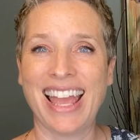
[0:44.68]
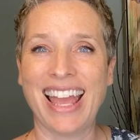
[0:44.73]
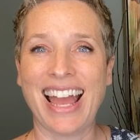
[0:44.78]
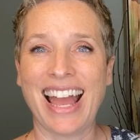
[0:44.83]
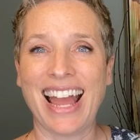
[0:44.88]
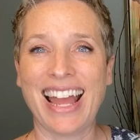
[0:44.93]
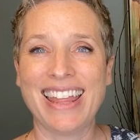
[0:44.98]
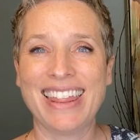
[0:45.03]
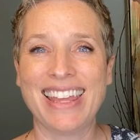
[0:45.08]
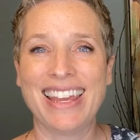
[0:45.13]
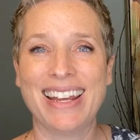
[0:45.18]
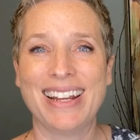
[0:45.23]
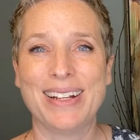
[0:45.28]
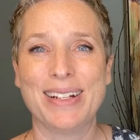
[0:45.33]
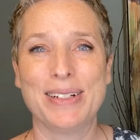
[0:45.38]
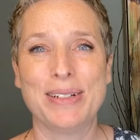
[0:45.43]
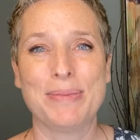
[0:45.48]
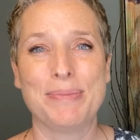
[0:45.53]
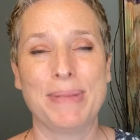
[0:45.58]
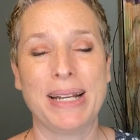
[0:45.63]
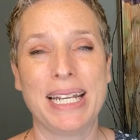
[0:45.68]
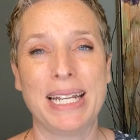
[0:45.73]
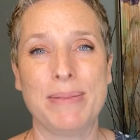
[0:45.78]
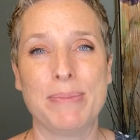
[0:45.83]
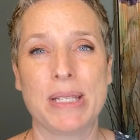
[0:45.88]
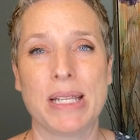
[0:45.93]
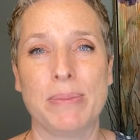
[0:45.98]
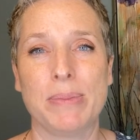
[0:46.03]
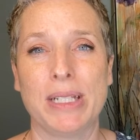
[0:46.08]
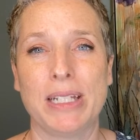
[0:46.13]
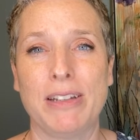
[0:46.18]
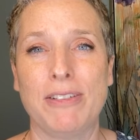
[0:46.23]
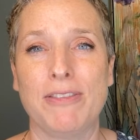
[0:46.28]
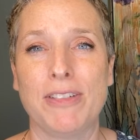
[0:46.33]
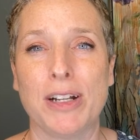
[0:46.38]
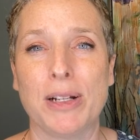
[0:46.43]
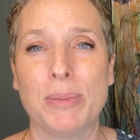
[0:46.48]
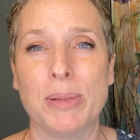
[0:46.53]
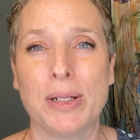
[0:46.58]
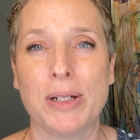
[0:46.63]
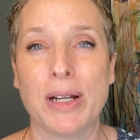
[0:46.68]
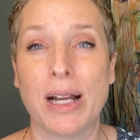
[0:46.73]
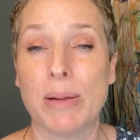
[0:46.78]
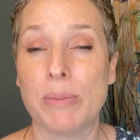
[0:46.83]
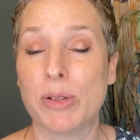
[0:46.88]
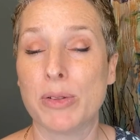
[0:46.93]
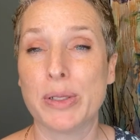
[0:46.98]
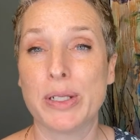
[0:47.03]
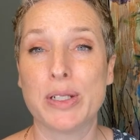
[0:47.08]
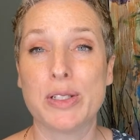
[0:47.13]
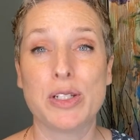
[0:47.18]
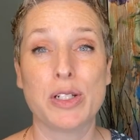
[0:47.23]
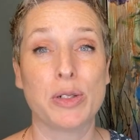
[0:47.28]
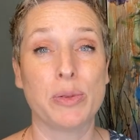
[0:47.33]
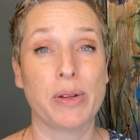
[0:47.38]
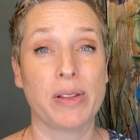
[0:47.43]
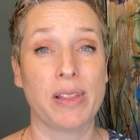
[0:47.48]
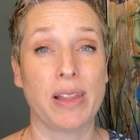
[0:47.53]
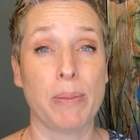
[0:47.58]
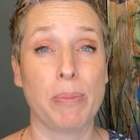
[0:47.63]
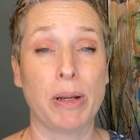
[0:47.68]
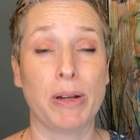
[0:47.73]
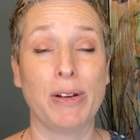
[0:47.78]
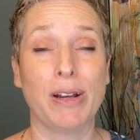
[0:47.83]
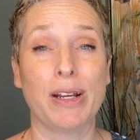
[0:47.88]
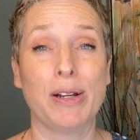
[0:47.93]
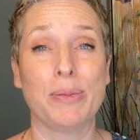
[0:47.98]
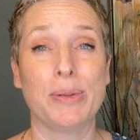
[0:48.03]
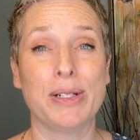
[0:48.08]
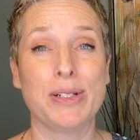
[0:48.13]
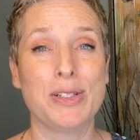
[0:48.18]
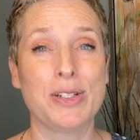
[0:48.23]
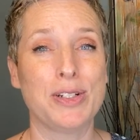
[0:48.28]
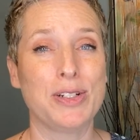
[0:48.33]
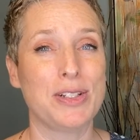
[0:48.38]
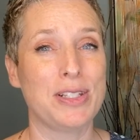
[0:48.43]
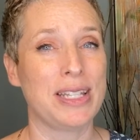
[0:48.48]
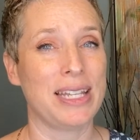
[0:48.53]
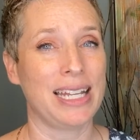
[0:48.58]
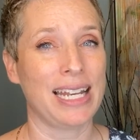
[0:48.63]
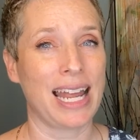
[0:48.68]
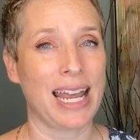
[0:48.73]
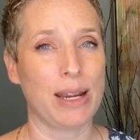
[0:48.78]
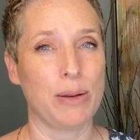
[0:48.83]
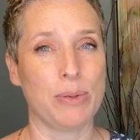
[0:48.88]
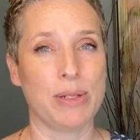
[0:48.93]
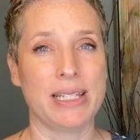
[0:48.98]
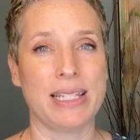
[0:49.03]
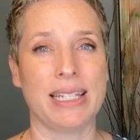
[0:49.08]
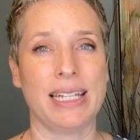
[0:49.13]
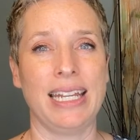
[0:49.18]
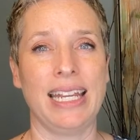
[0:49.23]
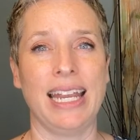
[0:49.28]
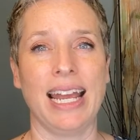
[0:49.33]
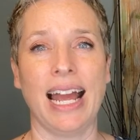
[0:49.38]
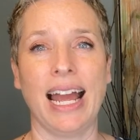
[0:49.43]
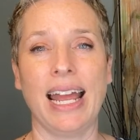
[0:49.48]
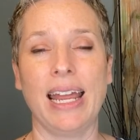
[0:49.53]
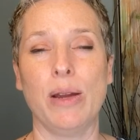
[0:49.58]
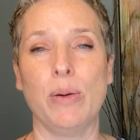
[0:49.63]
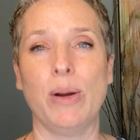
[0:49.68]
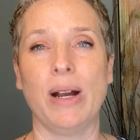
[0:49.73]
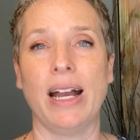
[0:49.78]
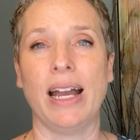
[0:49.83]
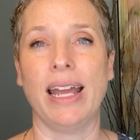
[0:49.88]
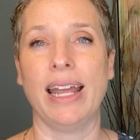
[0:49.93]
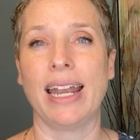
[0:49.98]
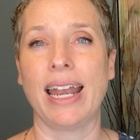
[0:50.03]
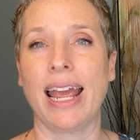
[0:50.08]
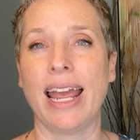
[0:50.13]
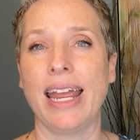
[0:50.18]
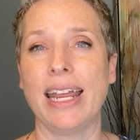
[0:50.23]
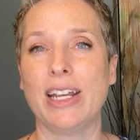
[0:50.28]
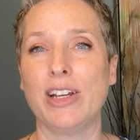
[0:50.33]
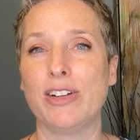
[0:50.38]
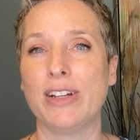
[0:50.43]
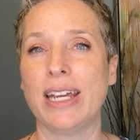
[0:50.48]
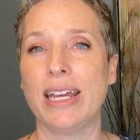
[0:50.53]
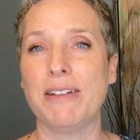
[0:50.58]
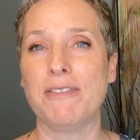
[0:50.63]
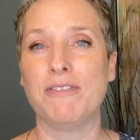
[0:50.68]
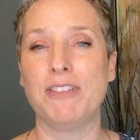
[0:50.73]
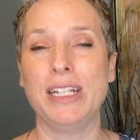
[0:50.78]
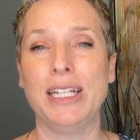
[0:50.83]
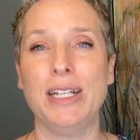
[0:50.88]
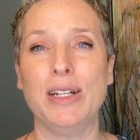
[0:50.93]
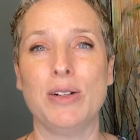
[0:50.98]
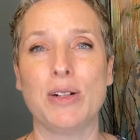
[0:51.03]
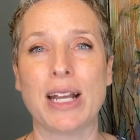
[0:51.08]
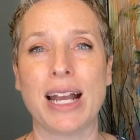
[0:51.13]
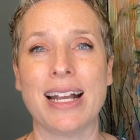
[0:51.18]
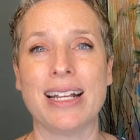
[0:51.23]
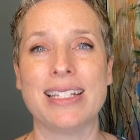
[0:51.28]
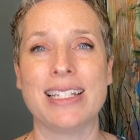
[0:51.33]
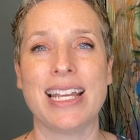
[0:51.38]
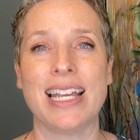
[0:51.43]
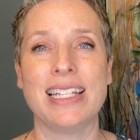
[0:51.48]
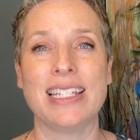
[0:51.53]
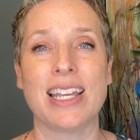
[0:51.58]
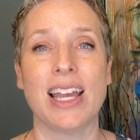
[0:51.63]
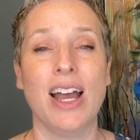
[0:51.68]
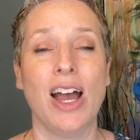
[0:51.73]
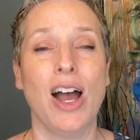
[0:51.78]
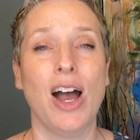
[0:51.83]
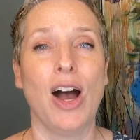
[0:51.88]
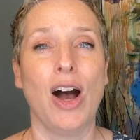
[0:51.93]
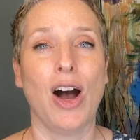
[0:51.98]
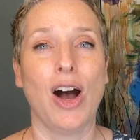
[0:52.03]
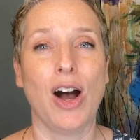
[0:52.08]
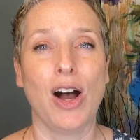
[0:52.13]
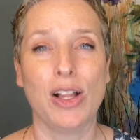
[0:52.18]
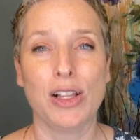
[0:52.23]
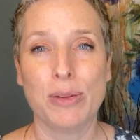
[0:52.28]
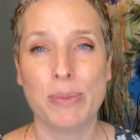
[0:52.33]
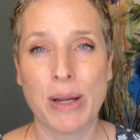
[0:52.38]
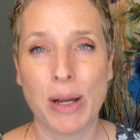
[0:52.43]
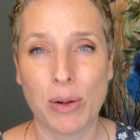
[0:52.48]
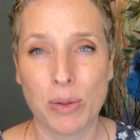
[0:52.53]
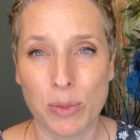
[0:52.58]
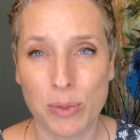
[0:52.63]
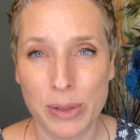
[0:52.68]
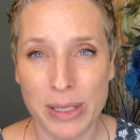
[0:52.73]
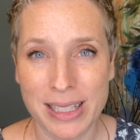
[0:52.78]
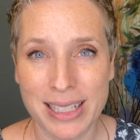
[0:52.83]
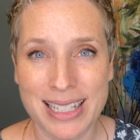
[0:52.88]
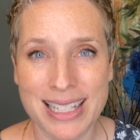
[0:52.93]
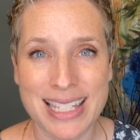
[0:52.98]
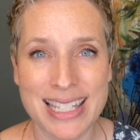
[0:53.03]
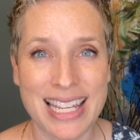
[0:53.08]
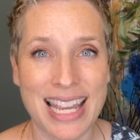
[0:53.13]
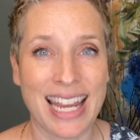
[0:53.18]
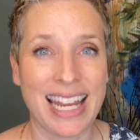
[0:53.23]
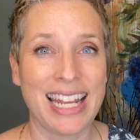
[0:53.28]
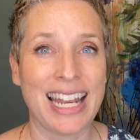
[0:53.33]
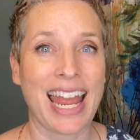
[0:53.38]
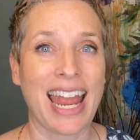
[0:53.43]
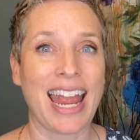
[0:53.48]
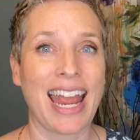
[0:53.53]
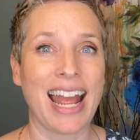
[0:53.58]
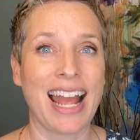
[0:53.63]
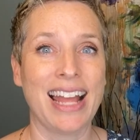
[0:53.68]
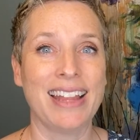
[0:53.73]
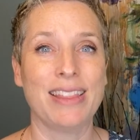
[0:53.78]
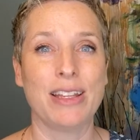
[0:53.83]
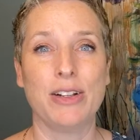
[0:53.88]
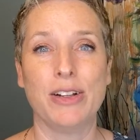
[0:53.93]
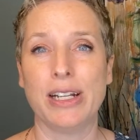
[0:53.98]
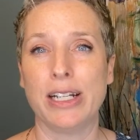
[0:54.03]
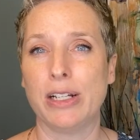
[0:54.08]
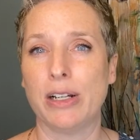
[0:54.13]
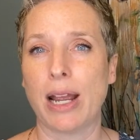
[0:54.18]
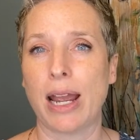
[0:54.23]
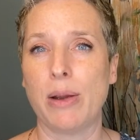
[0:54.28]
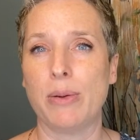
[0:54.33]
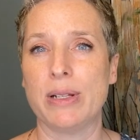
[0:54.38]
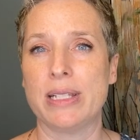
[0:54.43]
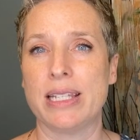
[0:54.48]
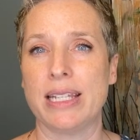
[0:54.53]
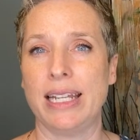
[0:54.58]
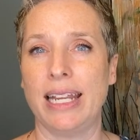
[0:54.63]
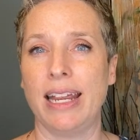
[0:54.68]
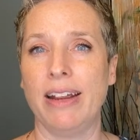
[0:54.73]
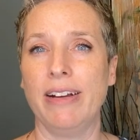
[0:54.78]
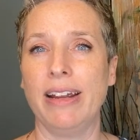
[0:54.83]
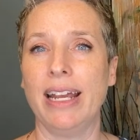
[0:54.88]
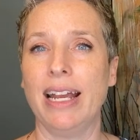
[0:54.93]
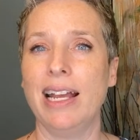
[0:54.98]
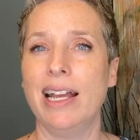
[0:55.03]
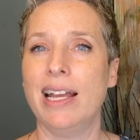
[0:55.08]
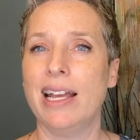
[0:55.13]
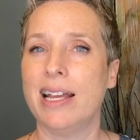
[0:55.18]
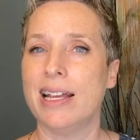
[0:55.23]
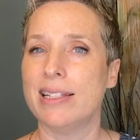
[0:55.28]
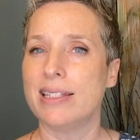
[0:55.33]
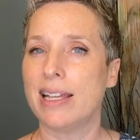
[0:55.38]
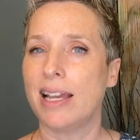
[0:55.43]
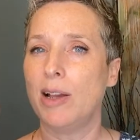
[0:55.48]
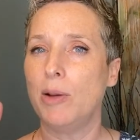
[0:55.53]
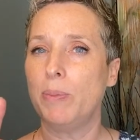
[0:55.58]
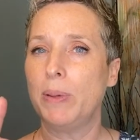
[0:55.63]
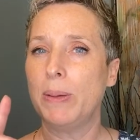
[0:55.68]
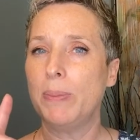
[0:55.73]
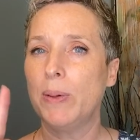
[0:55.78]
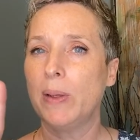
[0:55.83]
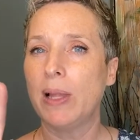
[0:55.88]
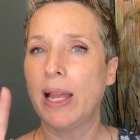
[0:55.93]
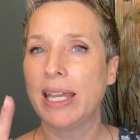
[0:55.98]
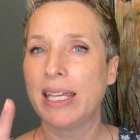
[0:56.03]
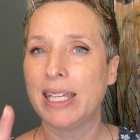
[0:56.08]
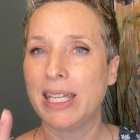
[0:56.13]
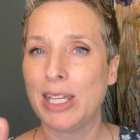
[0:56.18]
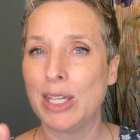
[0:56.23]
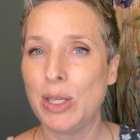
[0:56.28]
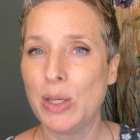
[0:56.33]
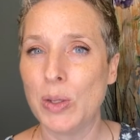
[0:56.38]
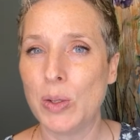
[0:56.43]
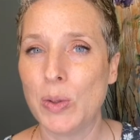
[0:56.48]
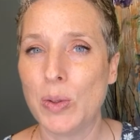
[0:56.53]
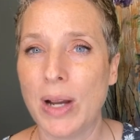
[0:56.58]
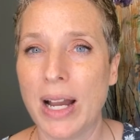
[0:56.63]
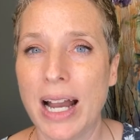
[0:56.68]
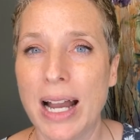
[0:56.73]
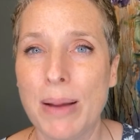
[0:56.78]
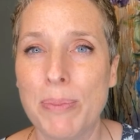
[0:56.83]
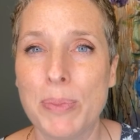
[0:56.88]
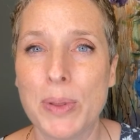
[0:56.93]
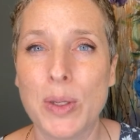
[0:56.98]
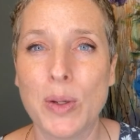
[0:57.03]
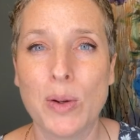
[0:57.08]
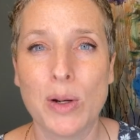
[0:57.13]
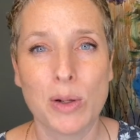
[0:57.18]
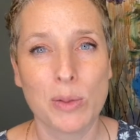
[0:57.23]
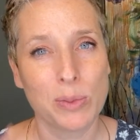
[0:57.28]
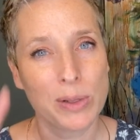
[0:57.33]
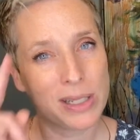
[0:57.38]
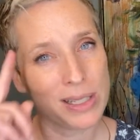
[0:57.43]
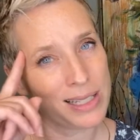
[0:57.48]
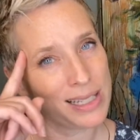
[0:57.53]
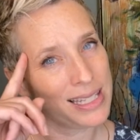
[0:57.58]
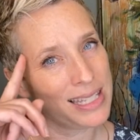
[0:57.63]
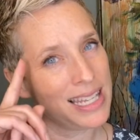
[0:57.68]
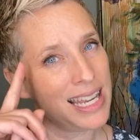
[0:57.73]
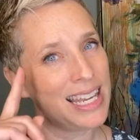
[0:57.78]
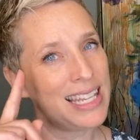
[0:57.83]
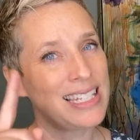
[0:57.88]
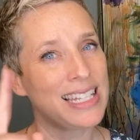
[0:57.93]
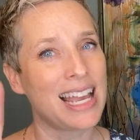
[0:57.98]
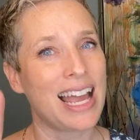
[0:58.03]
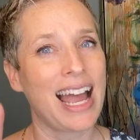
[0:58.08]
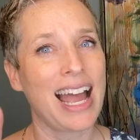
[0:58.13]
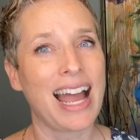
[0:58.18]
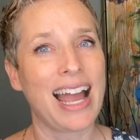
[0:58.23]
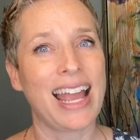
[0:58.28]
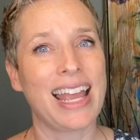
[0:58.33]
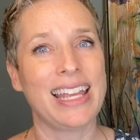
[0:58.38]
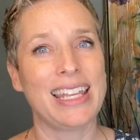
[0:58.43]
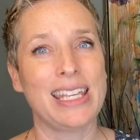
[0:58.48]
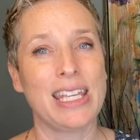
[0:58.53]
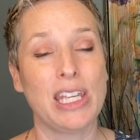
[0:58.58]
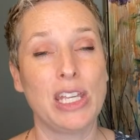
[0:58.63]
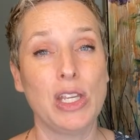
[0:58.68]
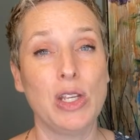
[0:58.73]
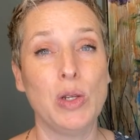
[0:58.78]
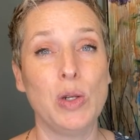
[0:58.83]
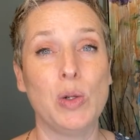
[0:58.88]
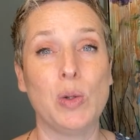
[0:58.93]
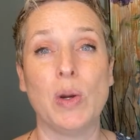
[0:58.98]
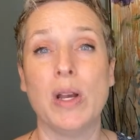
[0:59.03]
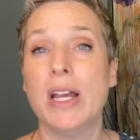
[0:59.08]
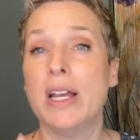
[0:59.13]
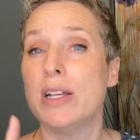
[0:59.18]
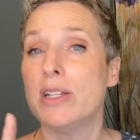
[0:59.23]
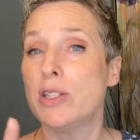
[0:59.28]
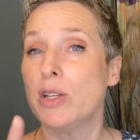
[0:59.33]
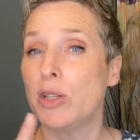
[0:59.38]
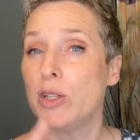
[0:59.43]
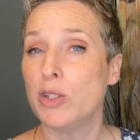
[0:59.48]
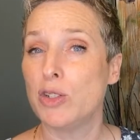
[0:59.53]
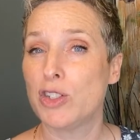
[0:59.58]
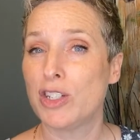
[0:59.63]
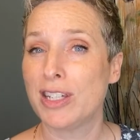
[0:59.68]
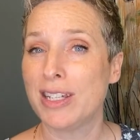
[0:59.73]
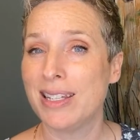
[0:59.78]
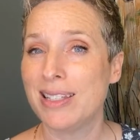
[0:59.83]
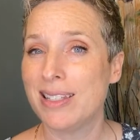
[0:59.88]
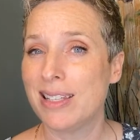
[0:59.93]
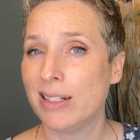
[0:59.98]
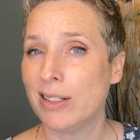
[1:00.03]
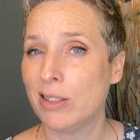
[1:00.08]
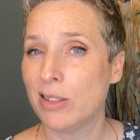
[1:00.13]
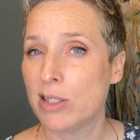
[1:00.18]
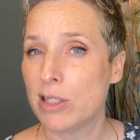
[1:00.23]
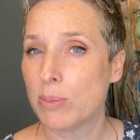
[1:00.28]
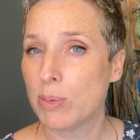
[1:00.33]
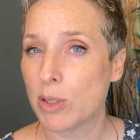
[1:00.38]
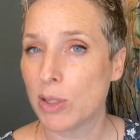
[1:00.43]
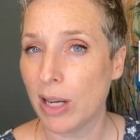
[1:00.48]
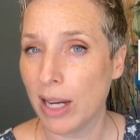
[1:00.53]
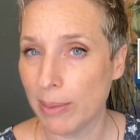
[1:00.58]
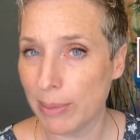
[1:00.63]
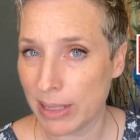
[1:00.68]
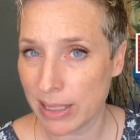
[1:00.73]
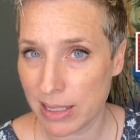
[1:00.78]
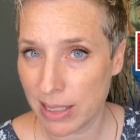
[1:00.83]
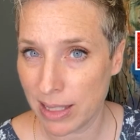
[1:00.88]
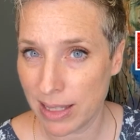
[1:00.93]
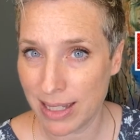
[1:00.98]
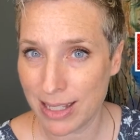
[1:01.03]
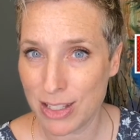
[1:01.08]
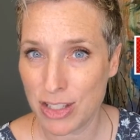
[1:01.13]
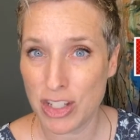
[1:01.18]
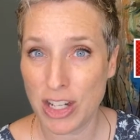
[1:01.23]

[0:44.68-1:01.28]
Hi there, my name's Emily Farber. I'm a realtor with Lepic-Kroeger Realtors in Iowa City, Iowa, and I create video content all about real estate and the greater Iowa City area to help people like you up your real estate IQ. So you should consider subscribing to this